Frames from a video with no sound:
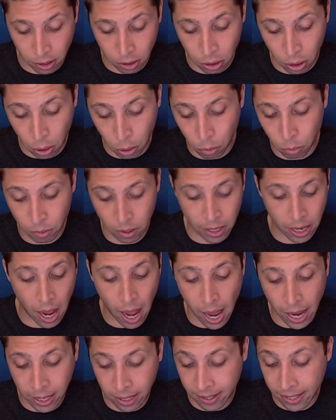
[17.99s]
So the
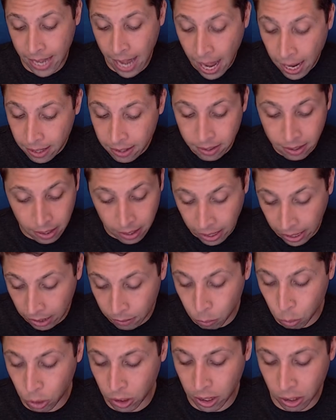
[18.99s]
nine is the x, the negative
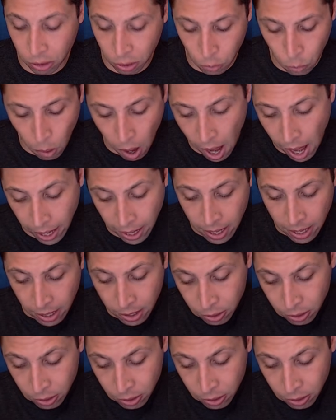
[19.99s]
fourteen is the y.